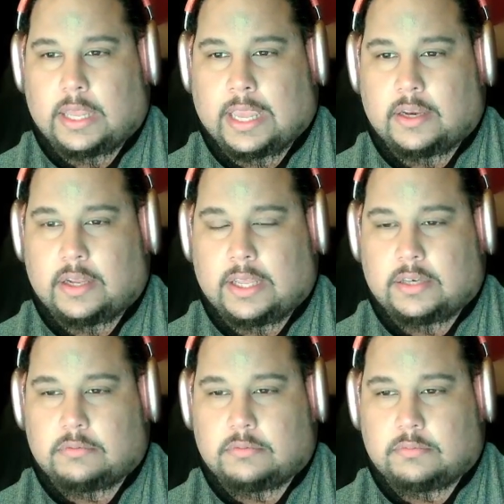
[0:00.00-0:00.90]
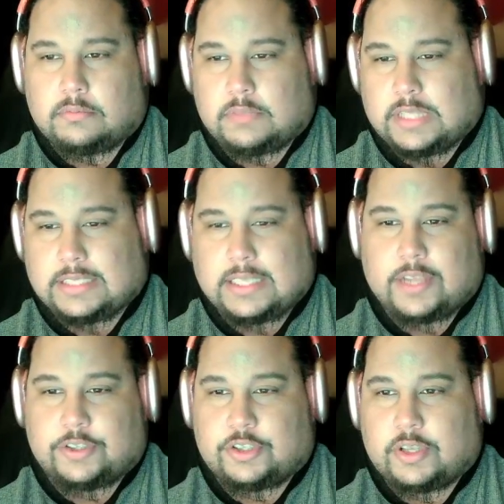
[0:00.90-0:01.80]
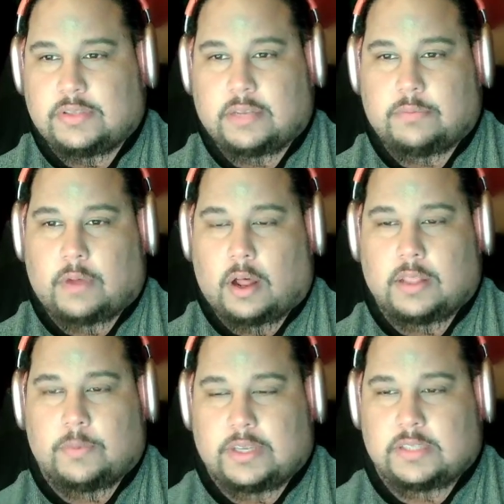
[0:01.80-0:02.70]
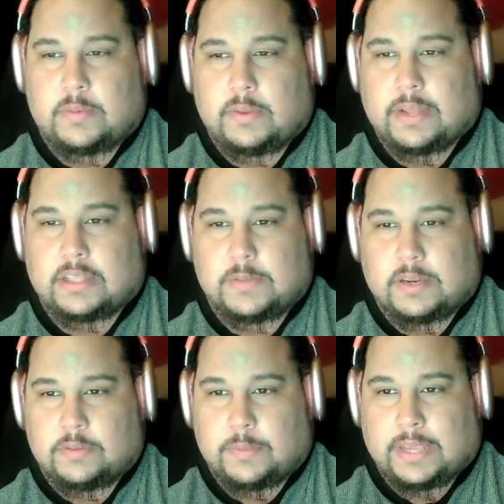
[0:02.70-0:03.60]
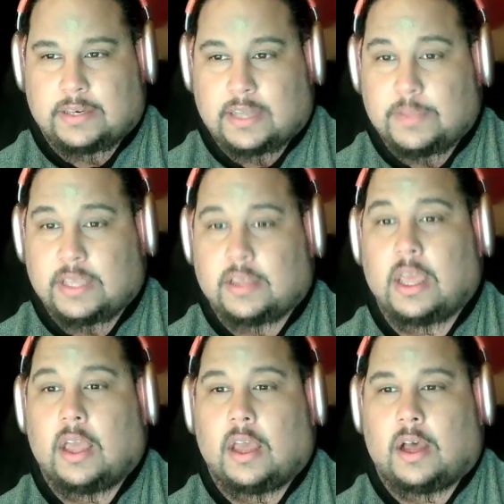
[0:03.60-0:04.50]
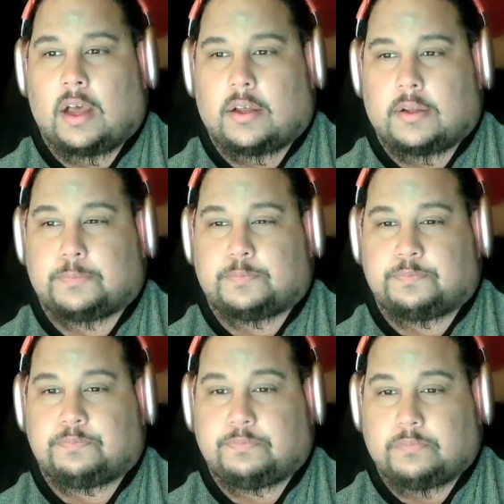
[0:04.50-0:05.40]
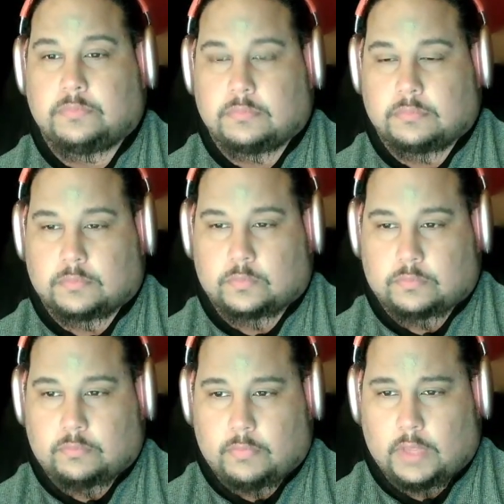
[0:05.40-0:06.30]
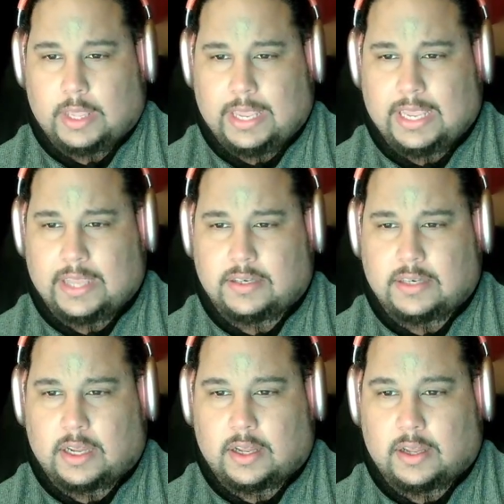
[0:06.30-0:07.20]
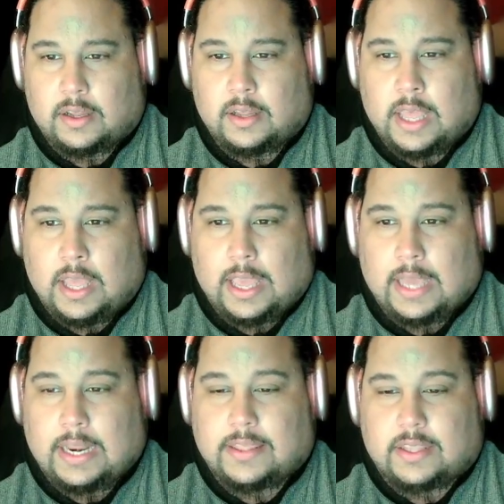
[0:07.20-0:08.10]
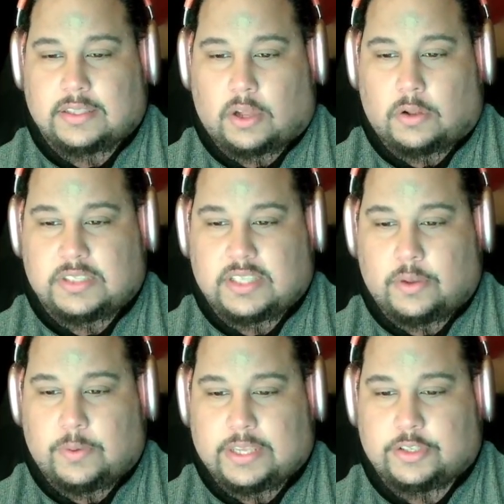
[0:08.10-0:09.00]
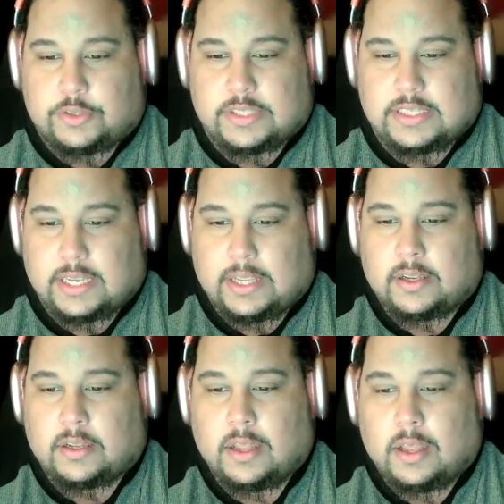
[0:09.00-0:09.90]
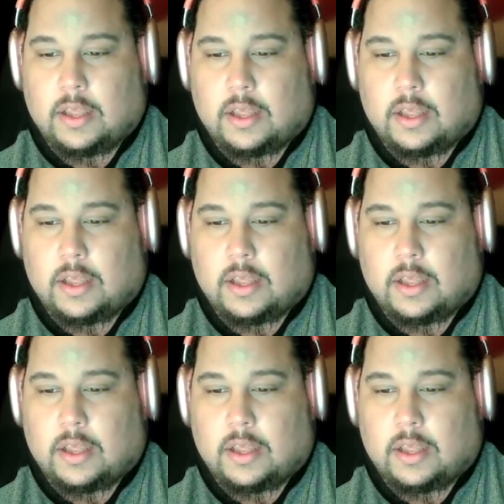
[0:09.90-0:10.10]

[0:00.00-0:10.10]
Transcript: and it, they say it shows that Hollywood is going to be bounced back from the pandemic. Um, and, uh, and I think it's also interesting,